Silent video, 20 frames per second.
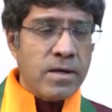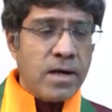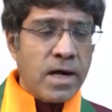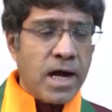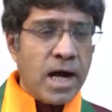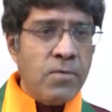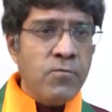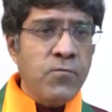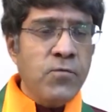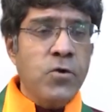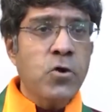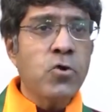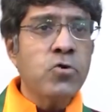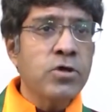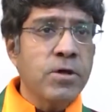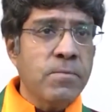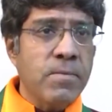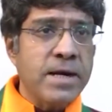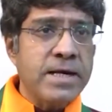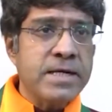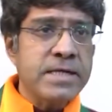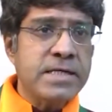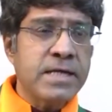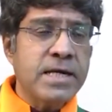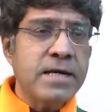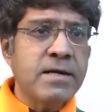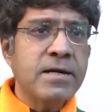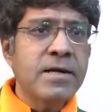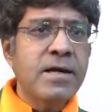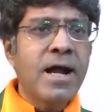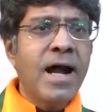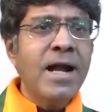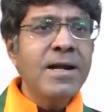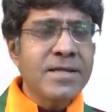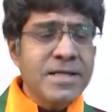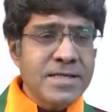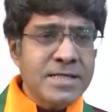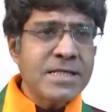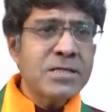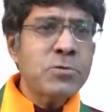Ram Virodhi mindset. And
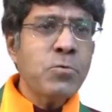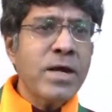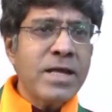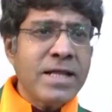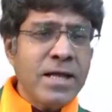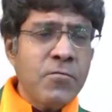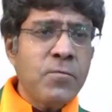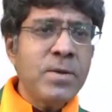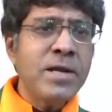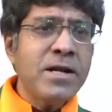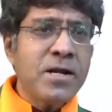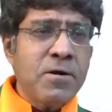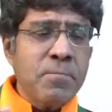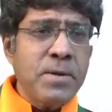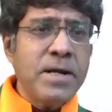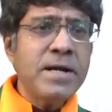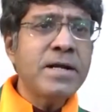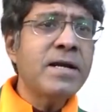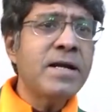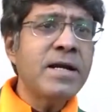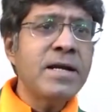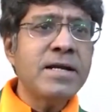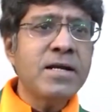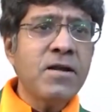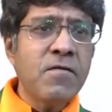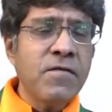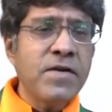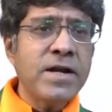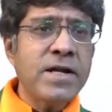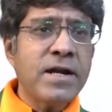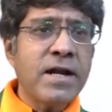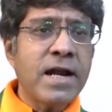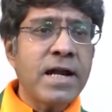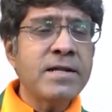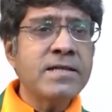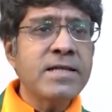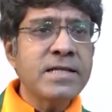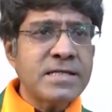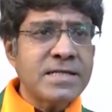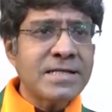this is why they've been repeatedly defeated.
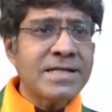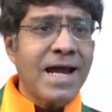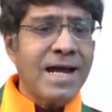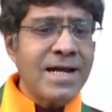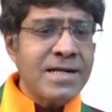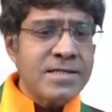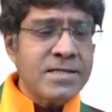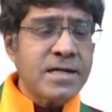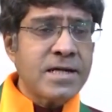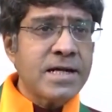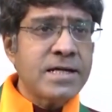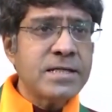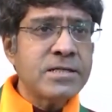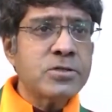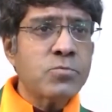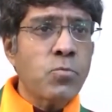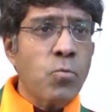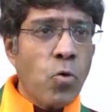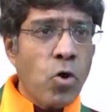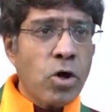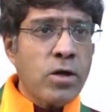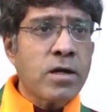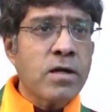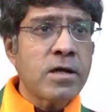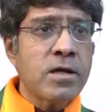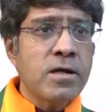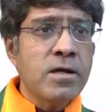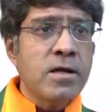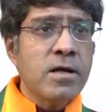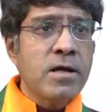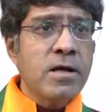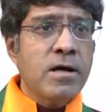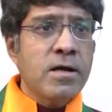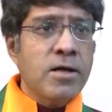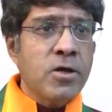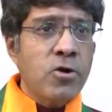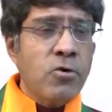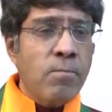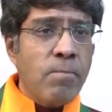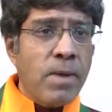And this stands against what,
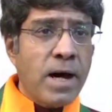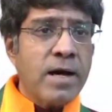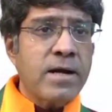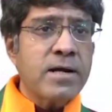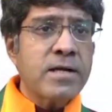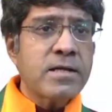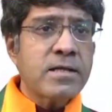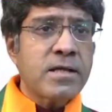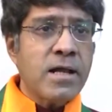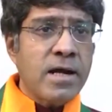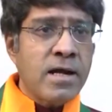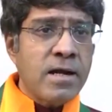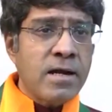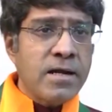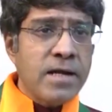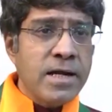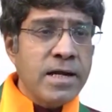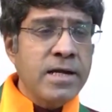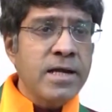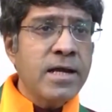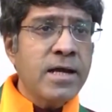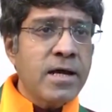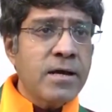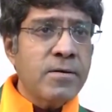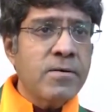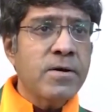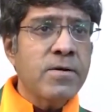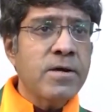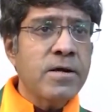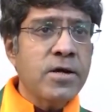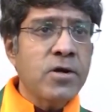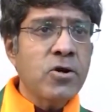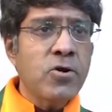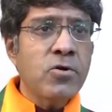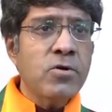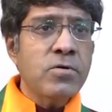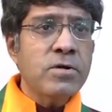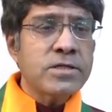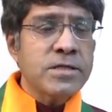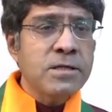you know, Bharat and India, you
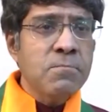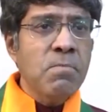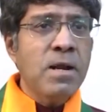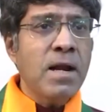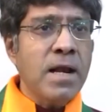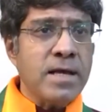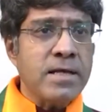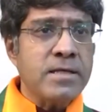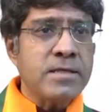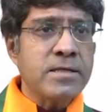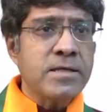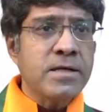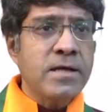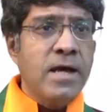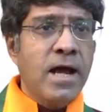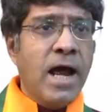know, symbolize.